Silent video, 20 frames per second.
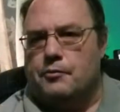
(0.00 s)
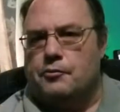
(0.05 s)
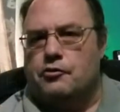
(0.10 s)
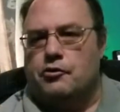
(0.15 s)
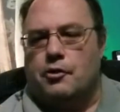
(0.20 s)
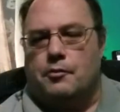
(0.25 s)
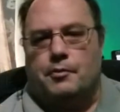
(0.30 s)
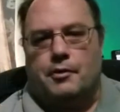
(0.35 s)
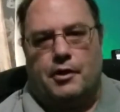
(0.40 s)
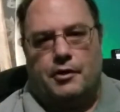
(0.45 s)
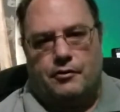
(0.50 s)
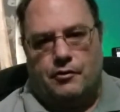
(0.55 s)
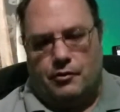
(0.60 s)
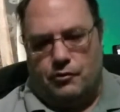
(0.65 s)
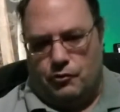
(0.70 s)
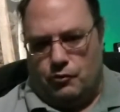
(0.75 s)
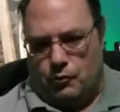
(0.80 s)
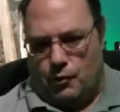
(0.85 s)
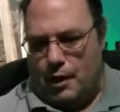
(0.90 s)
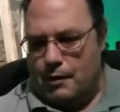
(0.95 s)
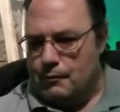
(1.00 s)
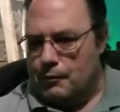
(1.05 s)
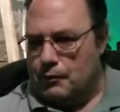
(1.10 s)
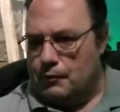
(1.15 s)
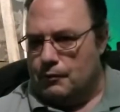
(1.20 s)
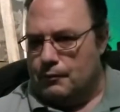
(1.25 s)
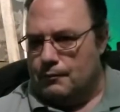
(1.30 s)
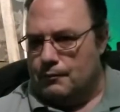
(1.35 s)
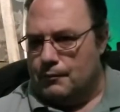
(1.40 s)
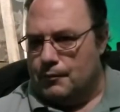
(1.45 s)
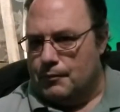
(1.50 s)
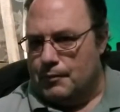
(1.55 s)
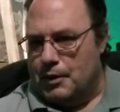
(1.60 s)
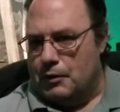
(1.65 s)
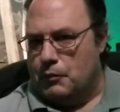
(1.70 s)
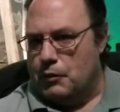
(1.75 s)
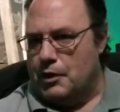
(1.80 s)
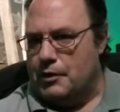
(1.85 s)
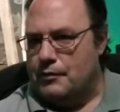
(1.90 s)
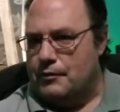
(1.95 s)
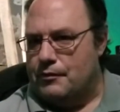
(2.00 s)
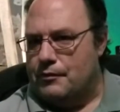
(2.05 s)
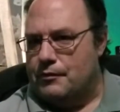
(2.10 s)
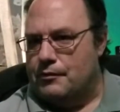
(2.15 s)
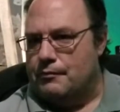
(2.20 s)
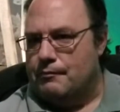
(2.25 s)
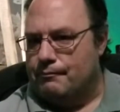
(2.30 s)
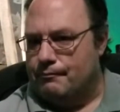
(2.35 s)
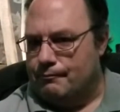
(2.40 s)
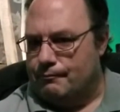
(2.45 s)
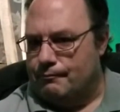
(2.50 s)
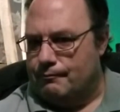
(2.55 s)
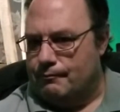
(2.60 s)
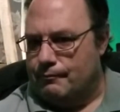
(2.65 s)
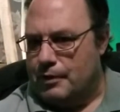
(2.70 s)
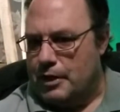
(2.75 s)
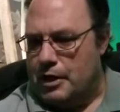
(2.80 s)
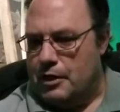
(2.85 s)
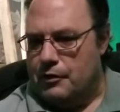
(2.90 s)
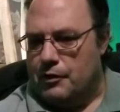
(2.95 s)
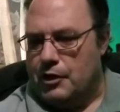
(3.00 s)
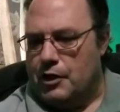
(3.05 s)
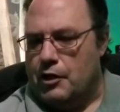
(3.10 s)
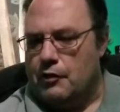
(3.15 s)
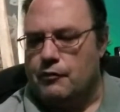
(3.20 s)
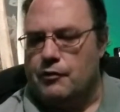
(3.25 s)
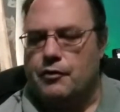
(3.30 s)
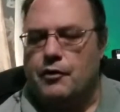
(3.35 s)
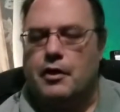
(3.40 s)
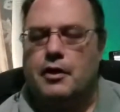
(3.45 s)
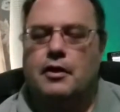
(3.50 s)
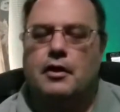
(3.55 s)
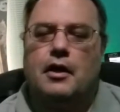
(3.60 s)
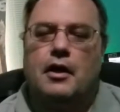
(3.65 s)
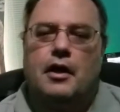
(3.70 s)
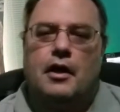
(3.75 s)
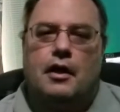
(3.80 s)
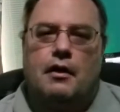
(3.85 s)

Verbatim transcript: Shep and I tend to ramble about what? Anything and everything.